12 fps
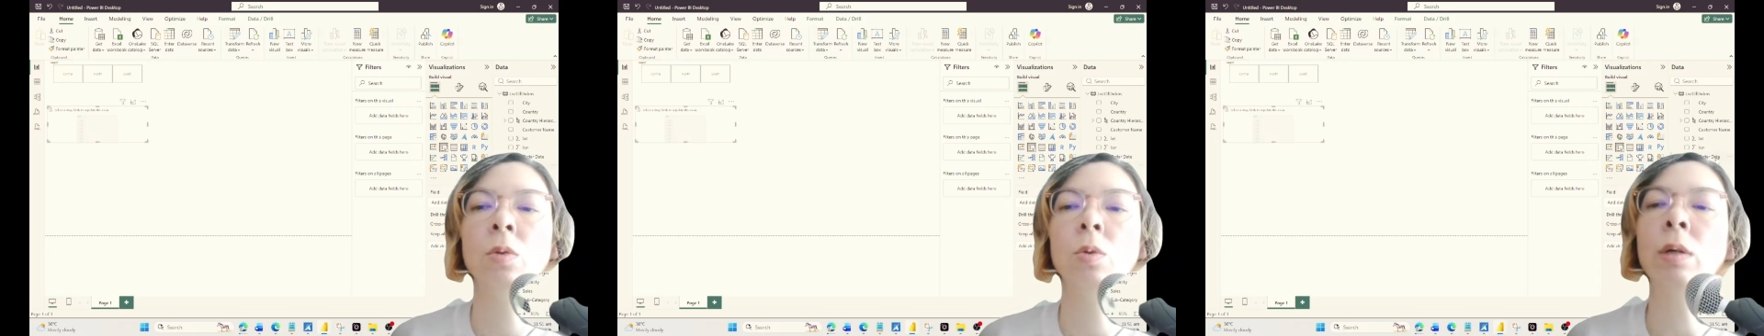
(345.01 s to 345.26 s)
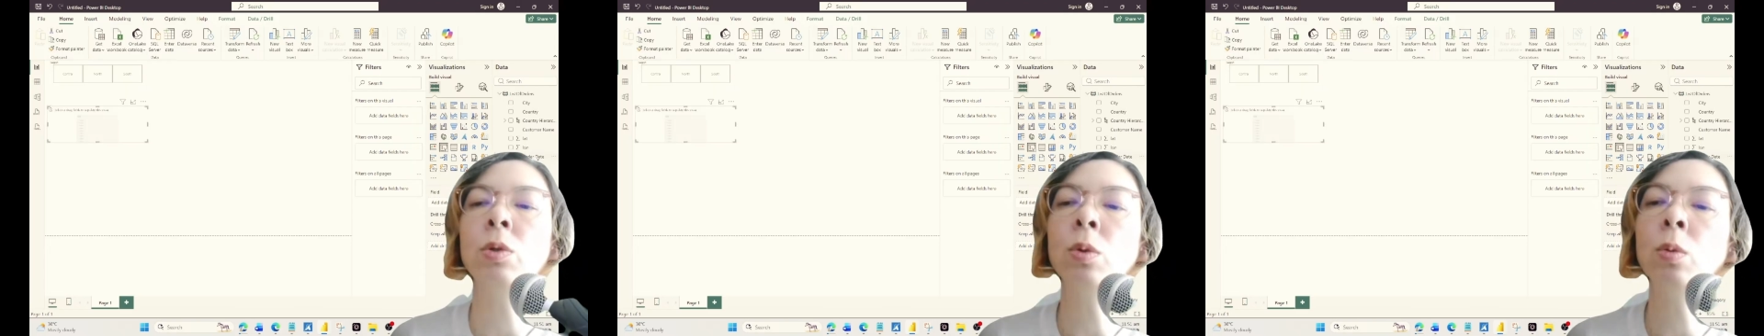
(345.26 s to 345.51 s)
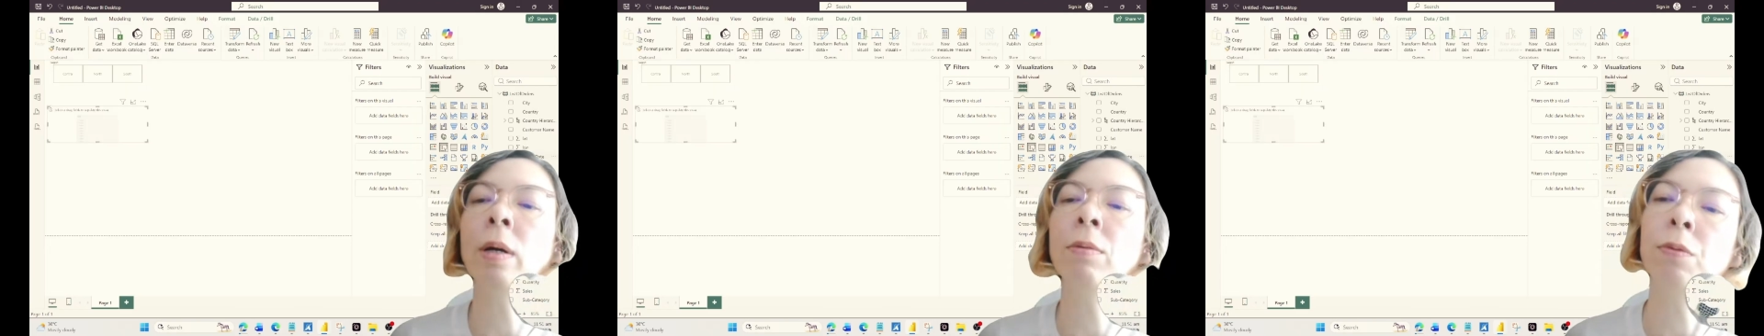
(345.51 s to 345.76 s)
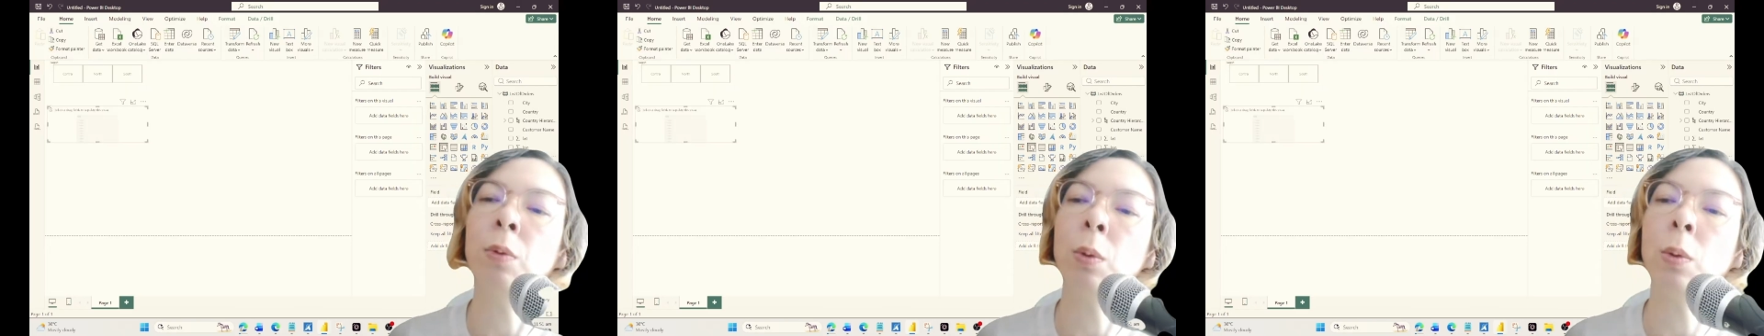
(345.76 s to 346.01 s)
I'll do one
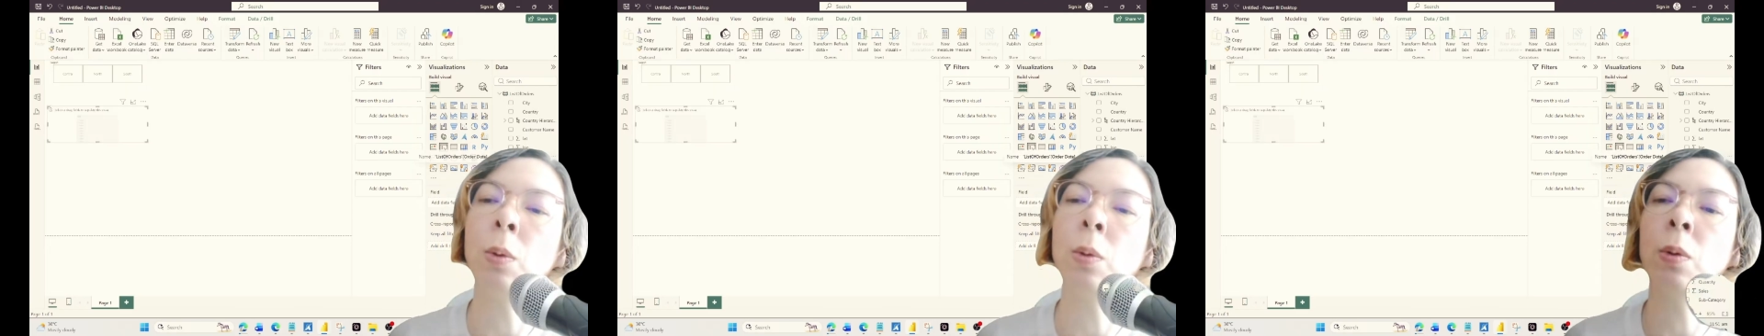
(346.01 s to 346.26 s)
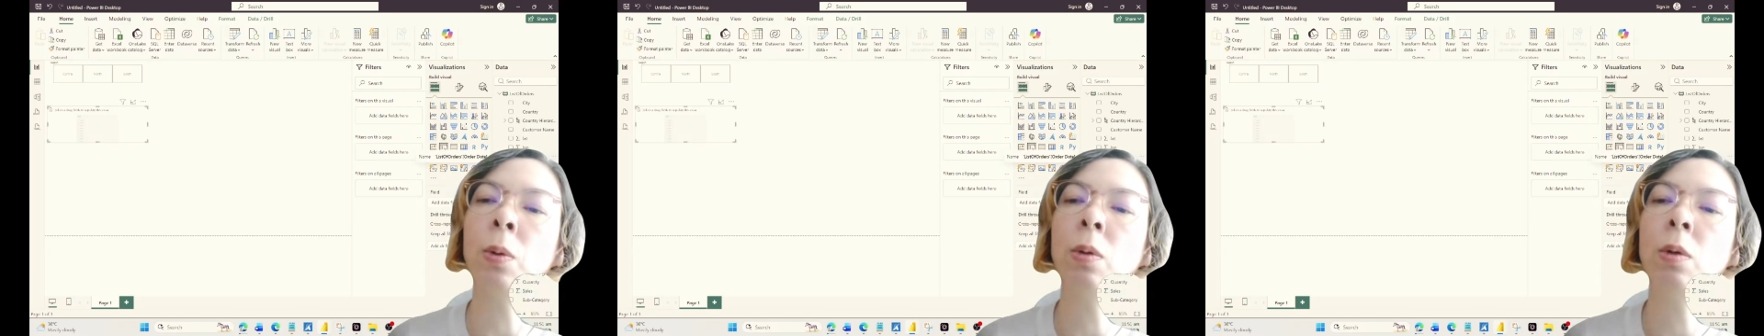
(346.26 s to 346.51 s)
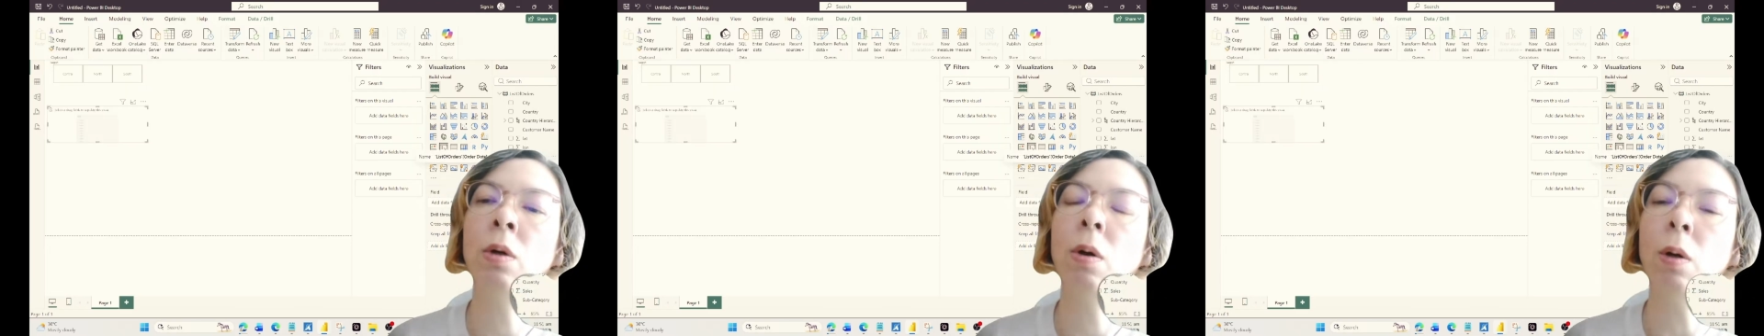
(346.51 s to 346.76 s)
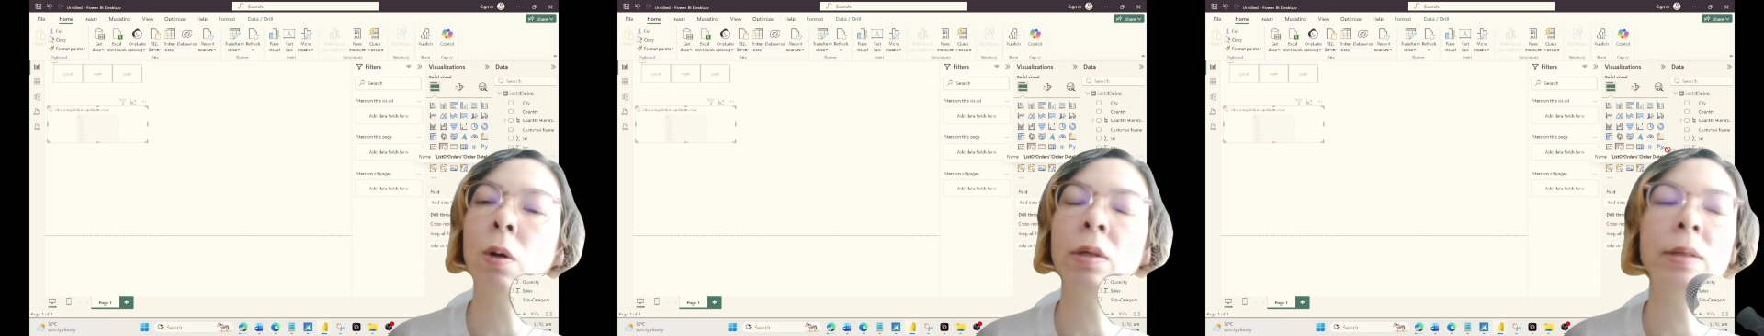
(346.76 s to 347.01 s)
for
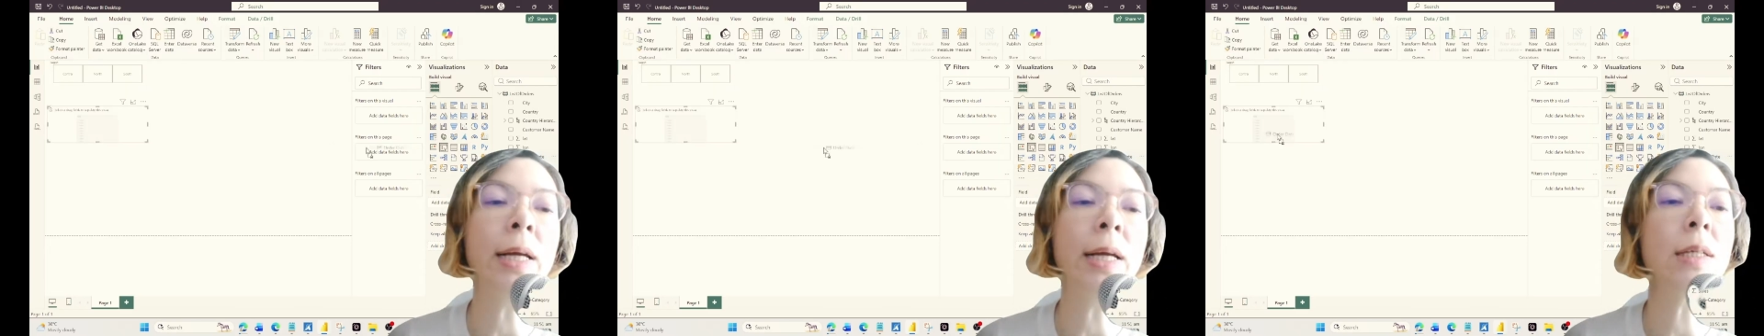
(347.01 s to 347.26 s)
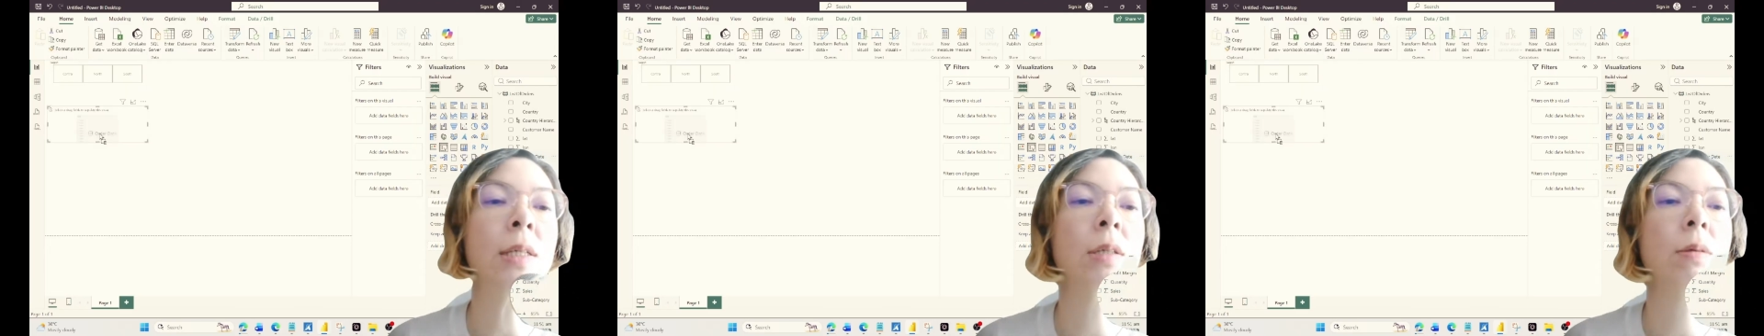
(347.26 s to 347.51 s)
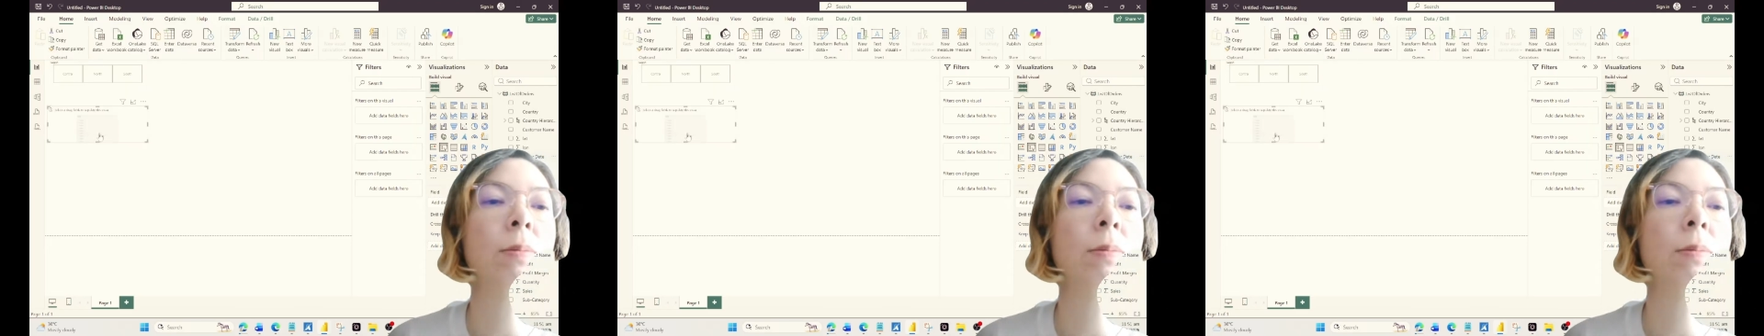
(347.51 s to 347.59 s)
order date.